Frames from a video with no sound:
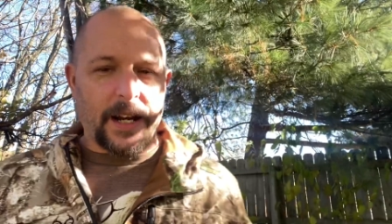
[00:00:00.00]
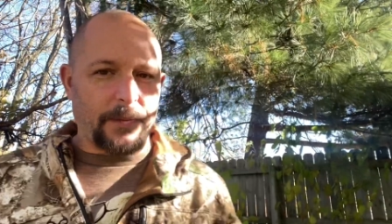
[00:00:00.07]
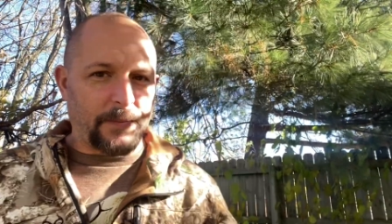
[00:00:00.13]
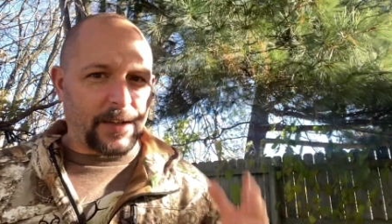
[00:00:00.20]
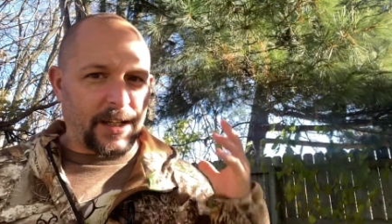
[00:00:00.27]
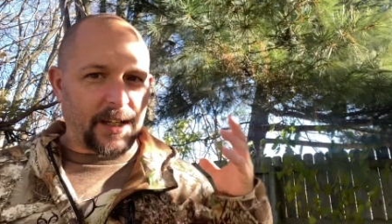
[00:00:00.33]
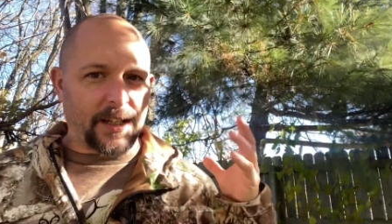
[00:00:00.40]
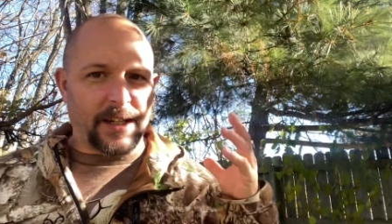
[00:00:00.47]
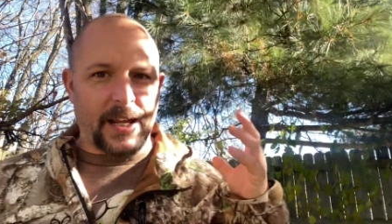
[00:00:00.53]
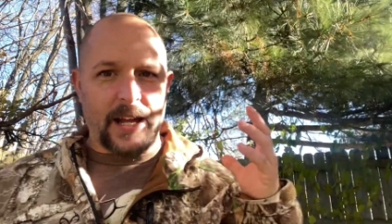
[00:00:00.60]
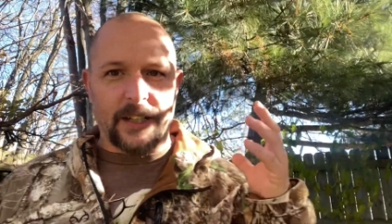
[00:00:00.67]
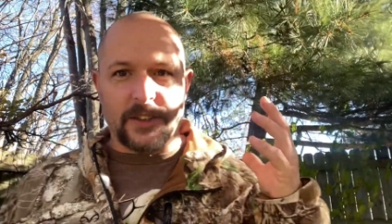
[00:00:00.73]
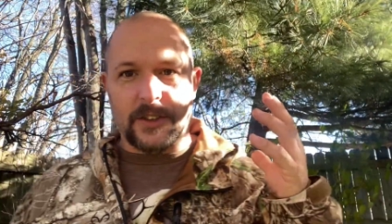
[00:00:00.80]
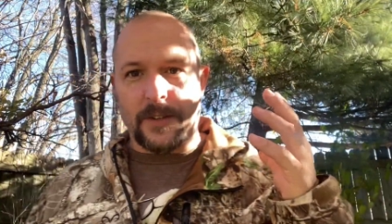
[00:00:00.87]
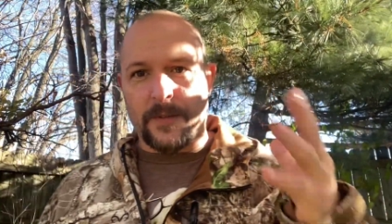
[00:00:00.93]
I'm getting the
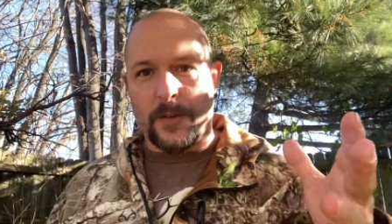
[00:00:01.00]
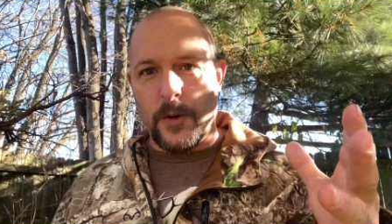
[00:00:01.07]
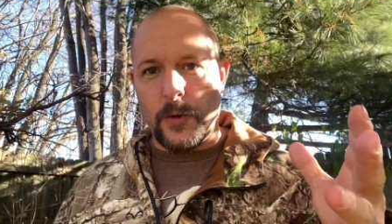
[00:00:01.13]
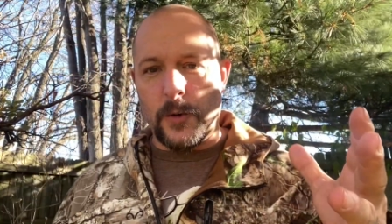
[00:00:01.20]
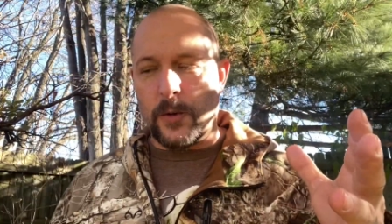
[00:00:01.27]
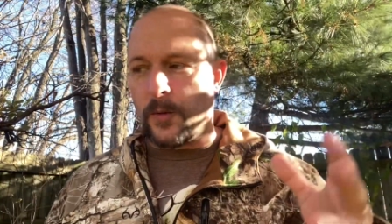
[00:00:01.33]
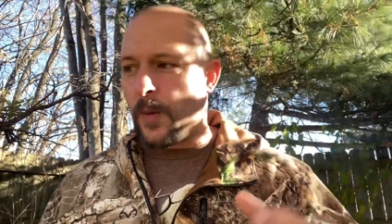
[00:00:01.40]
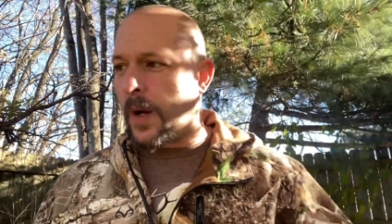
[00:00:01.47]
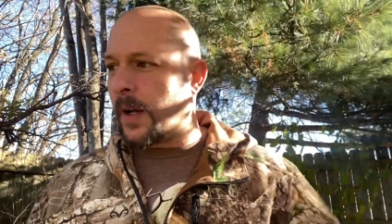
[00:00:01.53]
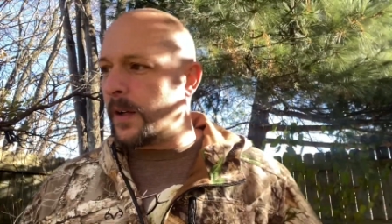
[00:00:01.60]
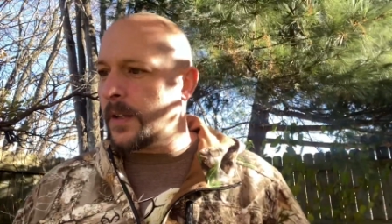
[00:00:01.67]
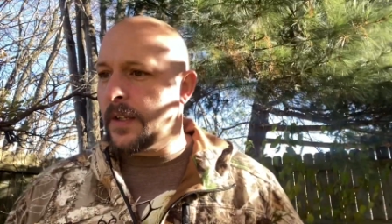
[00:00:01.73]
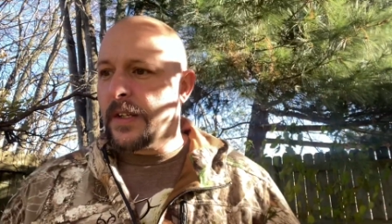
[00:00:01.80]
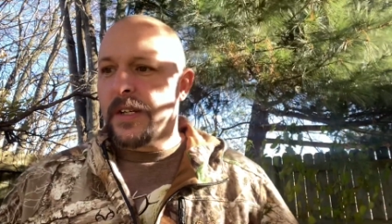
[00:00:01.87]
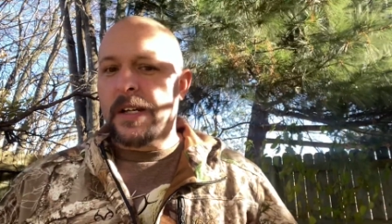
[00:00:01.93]
extra food. Well,
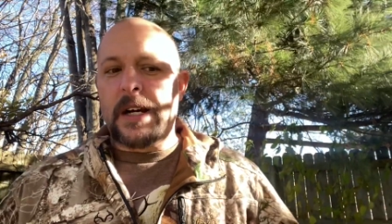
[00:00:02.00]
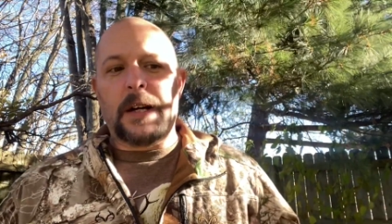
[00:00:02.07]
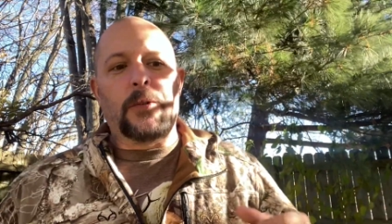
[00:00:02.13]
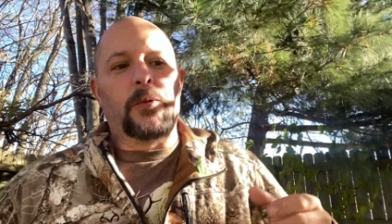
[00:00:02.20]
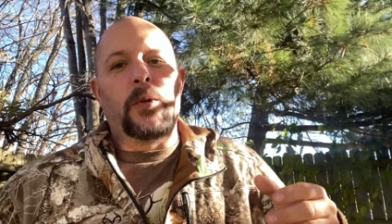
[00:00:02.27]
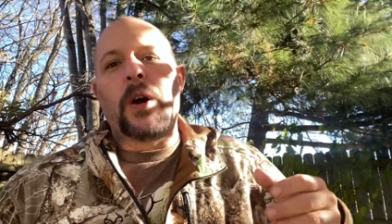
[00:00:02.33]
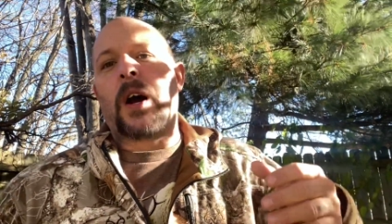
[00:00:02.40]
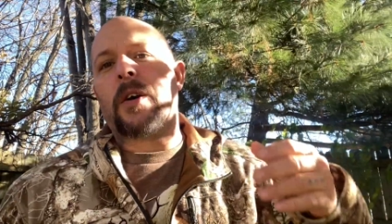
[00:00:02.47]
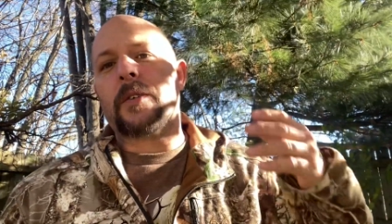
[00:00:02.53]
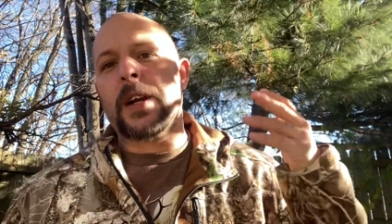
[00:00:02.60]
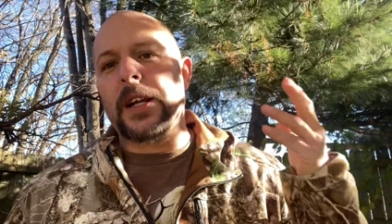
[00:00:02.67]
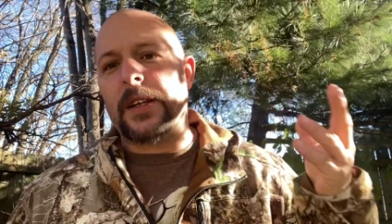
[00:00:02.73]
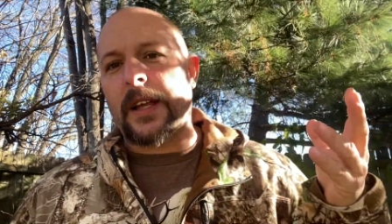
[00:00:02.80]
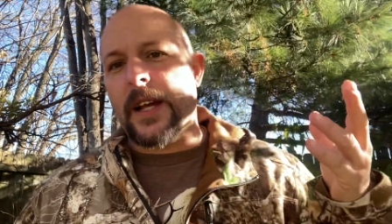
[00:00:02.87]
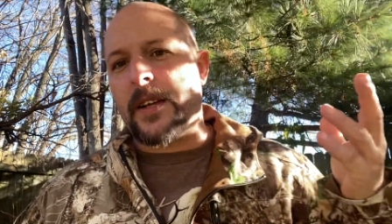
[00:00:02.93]
we
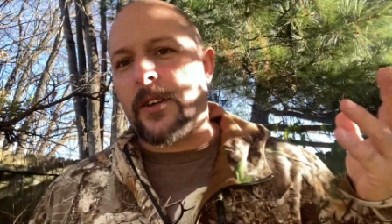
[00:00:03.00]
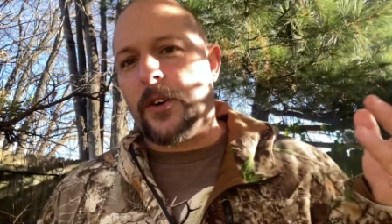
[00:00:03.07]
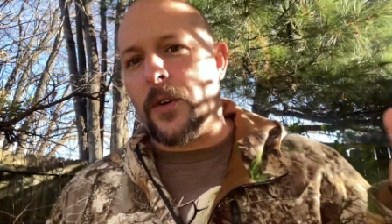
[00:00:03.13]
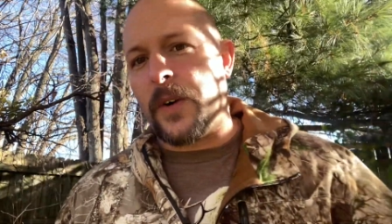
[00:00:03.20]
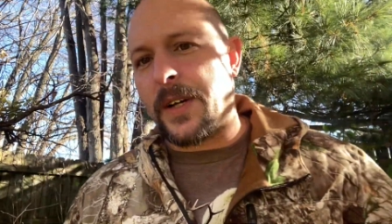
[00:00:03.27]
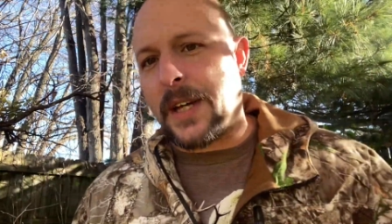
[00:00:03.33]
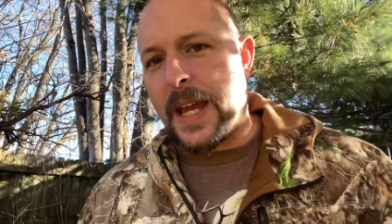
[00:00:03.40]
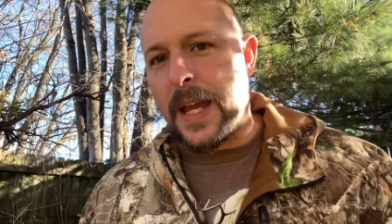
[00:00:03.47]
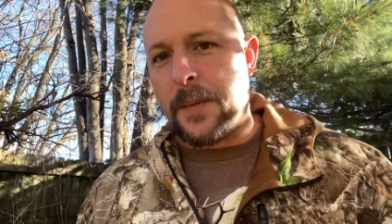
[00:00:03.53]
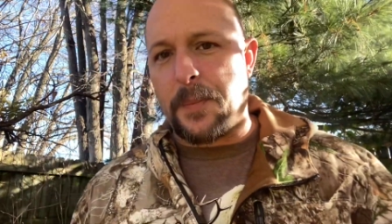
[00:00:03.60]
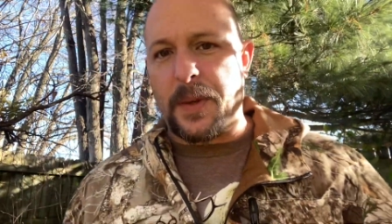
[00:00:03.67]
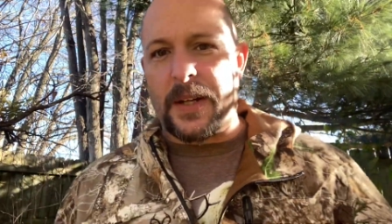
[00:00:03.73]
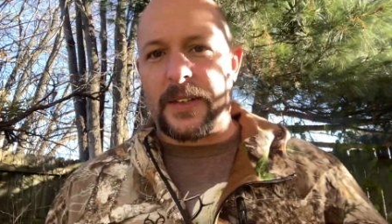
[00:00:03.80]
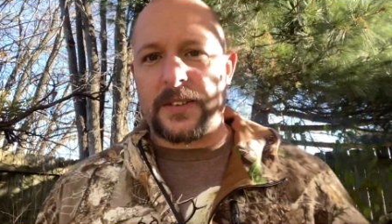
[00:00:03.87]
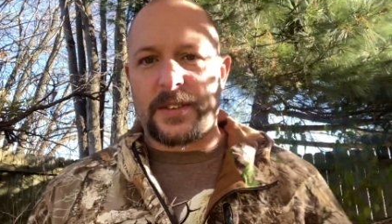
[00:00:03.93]
already liked going
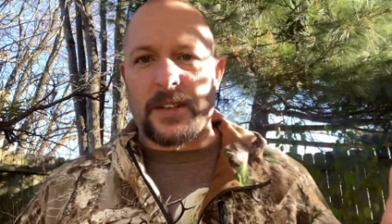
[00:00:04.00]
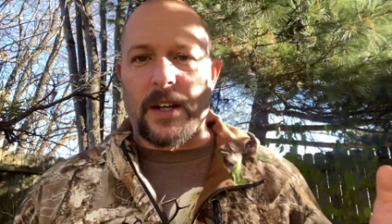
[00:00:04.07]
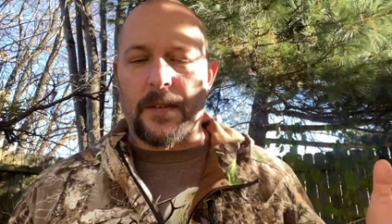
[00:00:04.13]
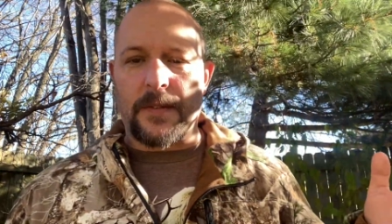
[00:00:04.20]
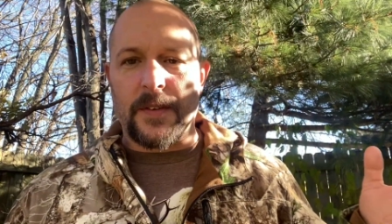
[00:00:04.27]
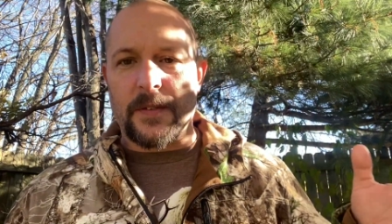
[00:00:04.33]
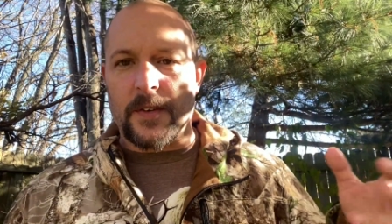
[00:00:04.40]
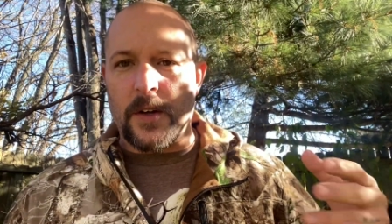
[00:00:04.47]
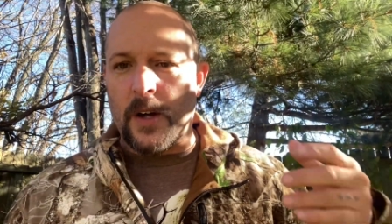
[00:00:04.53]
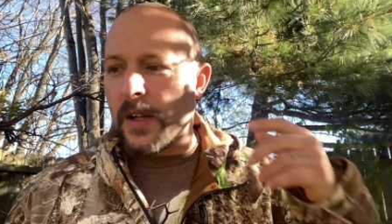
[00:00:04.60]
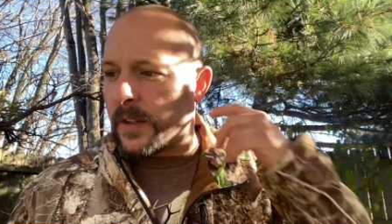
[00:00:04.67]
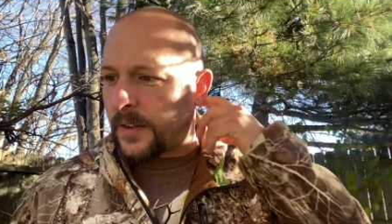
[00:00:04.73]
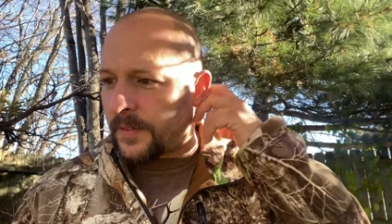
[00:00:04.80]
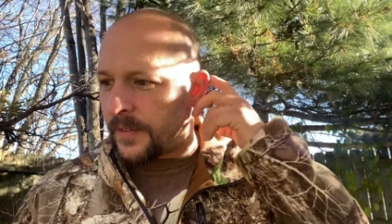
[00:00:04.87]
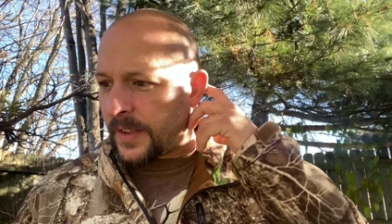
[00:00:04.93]
camping and stuff, even though I
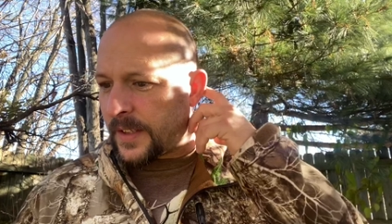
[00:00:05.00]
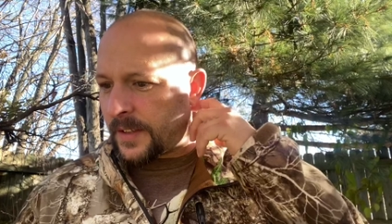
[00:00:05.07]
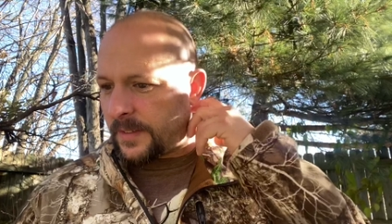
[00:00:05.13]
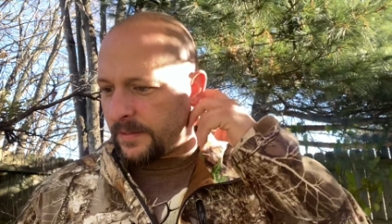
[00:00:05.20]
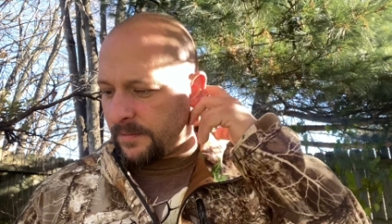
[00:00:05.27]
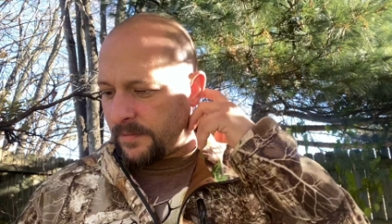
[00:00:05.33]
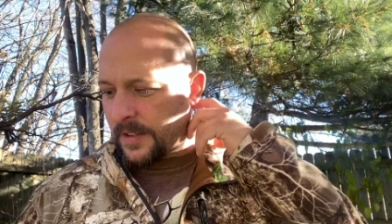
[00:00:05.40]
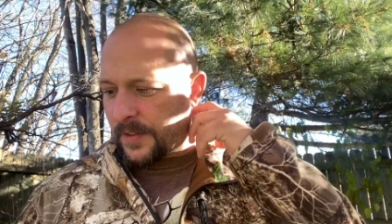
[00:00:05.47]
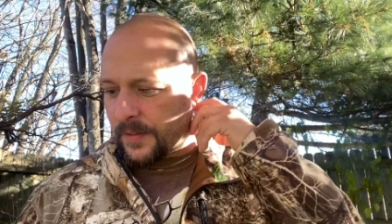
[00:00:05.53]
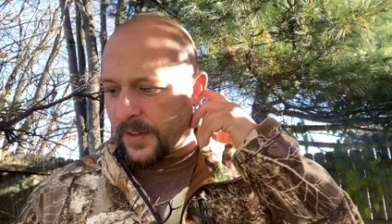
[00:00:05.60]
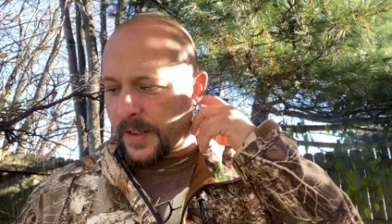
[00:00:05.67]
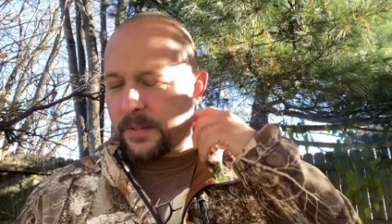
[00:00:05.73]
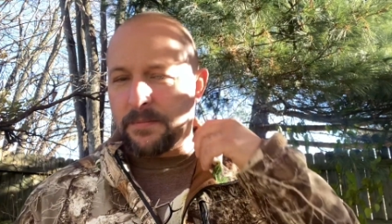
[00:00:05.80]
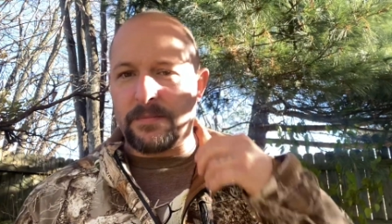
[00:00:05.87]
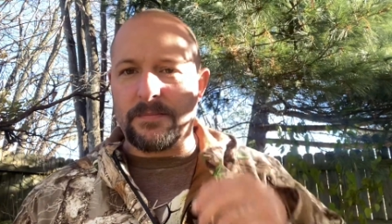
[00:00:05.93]
lived in different